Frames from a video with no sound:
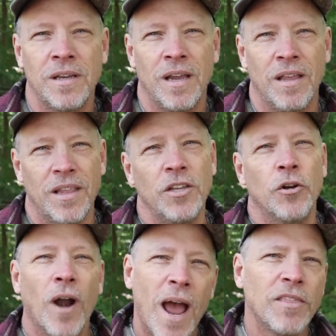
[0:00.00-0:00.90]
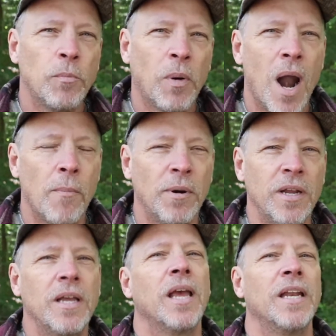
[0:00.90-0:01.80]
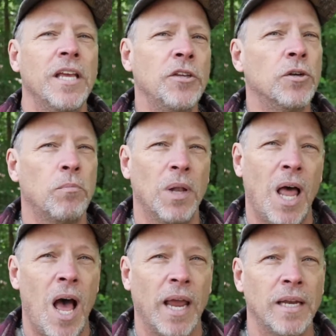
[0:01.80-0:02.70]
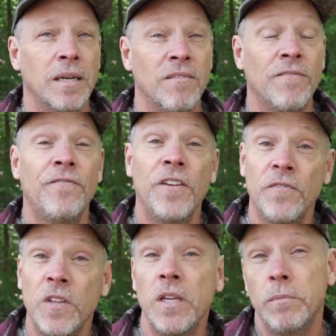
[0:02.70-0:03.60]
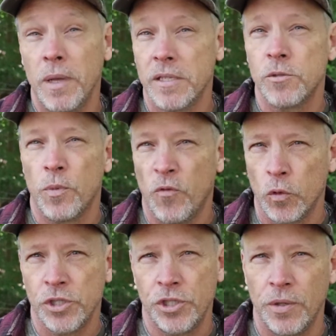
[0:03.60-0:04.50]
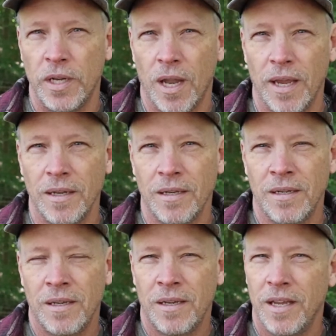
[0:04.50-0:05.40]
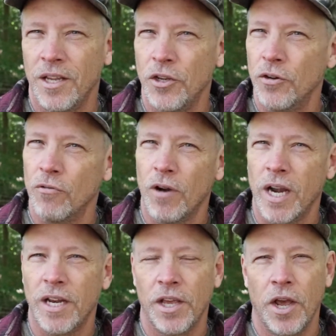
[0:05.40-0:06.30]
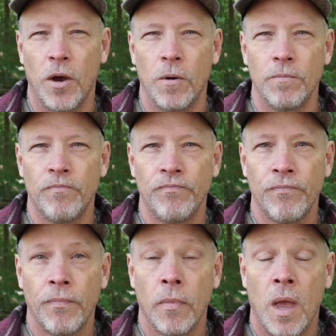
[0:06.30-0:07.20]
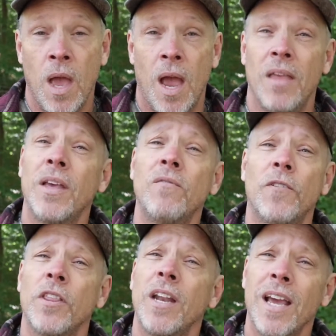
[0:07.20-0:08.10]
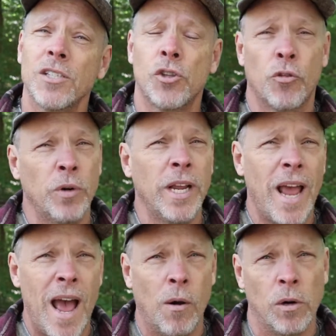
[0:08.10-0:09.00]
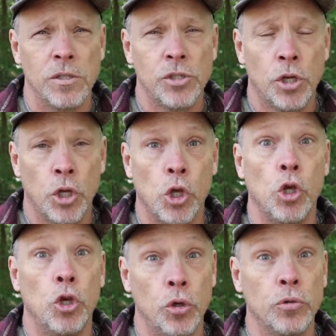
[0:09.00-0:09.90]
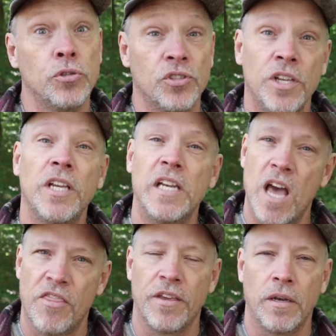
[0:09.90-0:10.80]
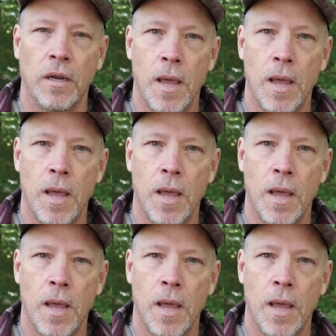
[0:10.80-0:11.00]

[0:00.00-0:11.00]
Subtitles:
And then you're at the property and in your blind 15 minutes before shooting light, and you're ready to go. And then for the next 3 hours, you see nothing,